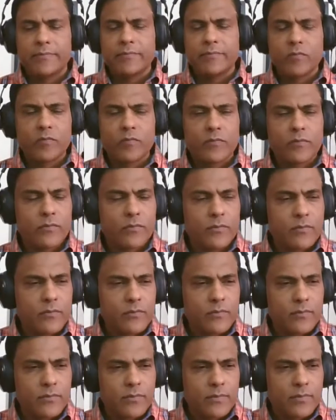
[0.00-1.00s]

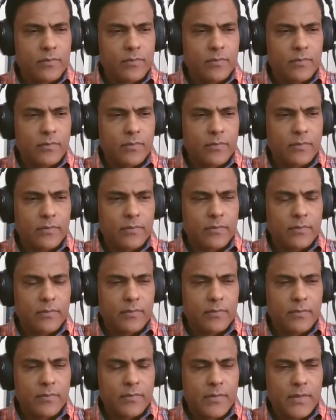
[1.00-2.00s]

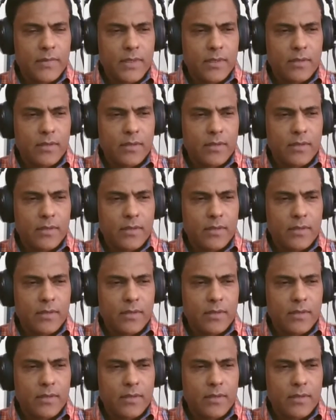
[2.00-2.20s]
[no speech]